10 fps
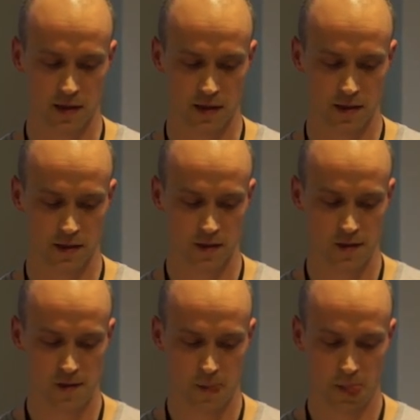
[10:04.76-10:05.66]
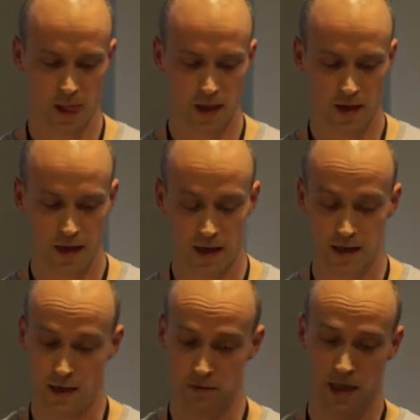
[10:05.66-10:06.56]
I think. And
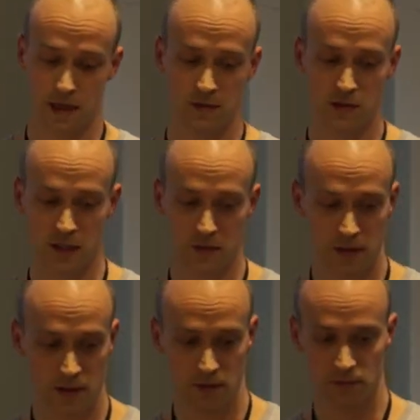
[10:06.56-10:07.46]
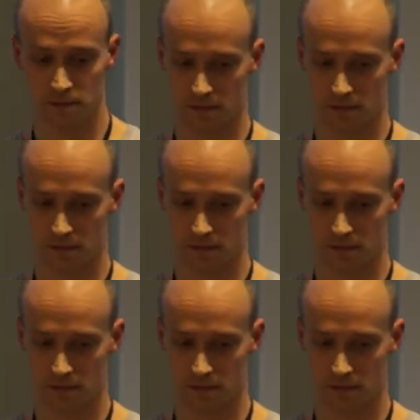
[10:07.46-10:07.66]
I would like to chat with you